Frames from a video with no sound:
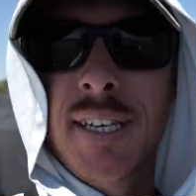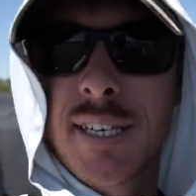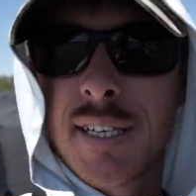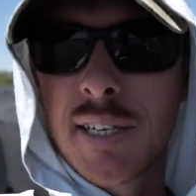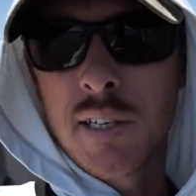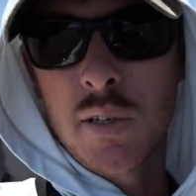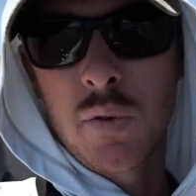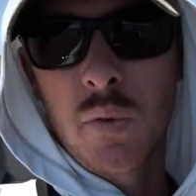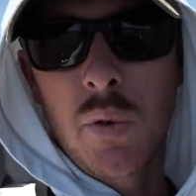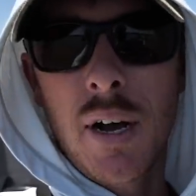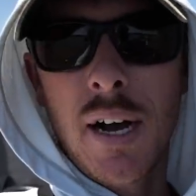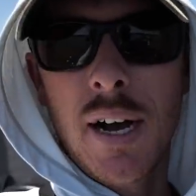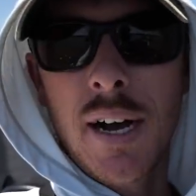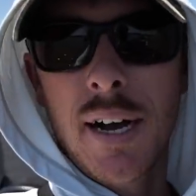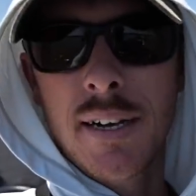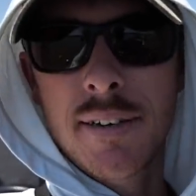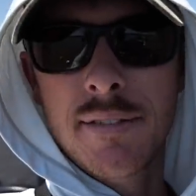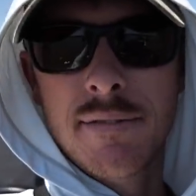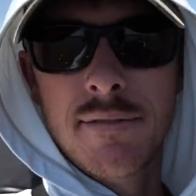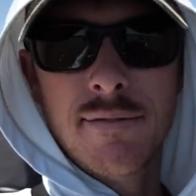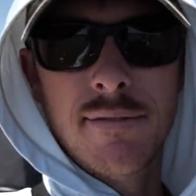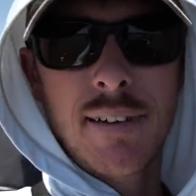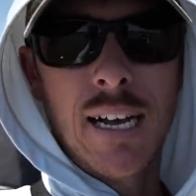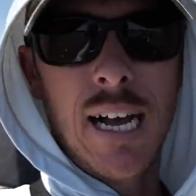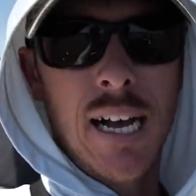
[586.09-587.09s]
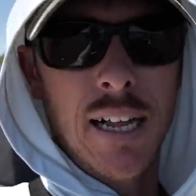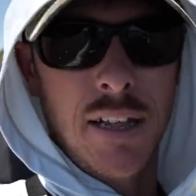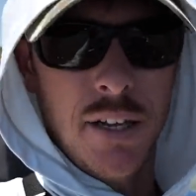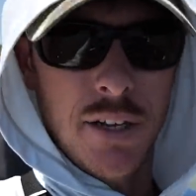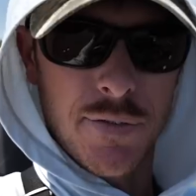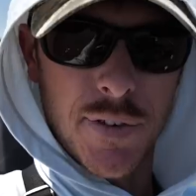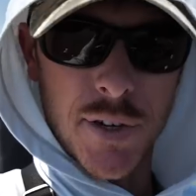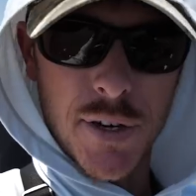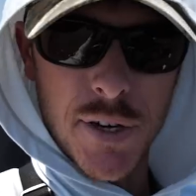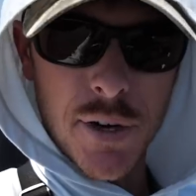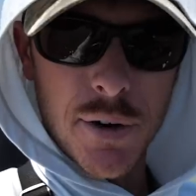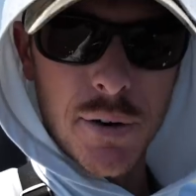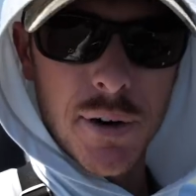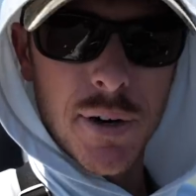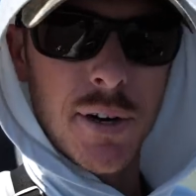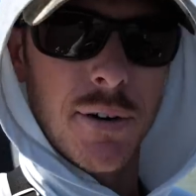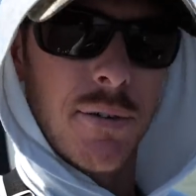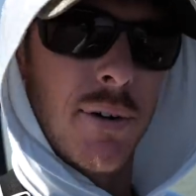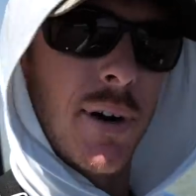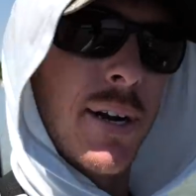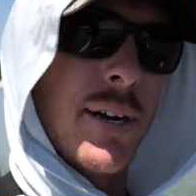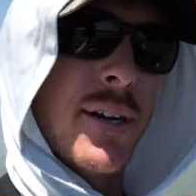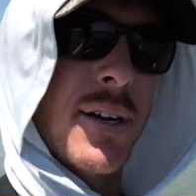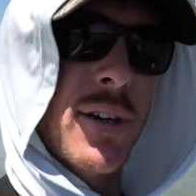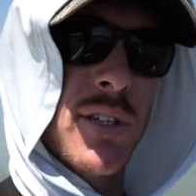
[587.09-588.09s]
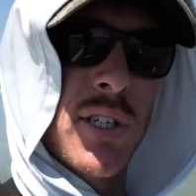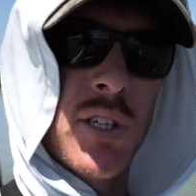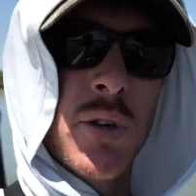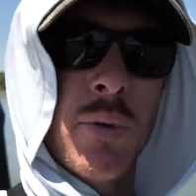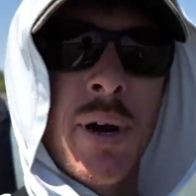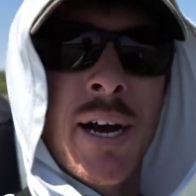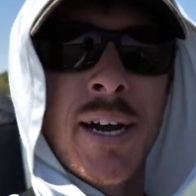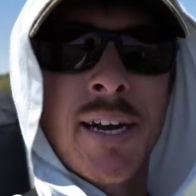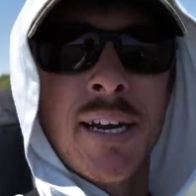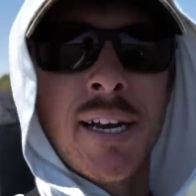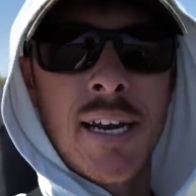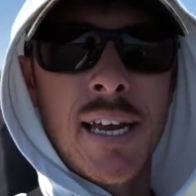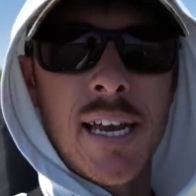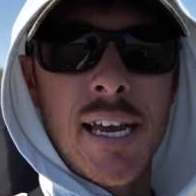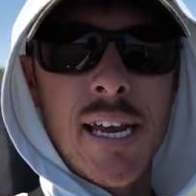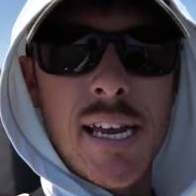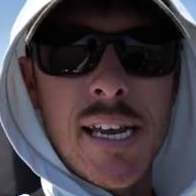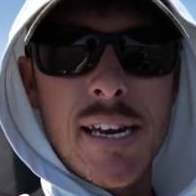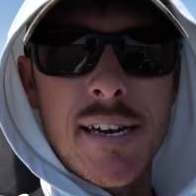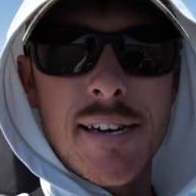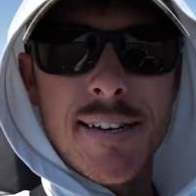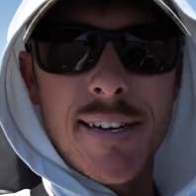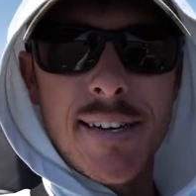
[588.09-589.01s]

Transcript: This is why I love the deer hunt right here, so I can eat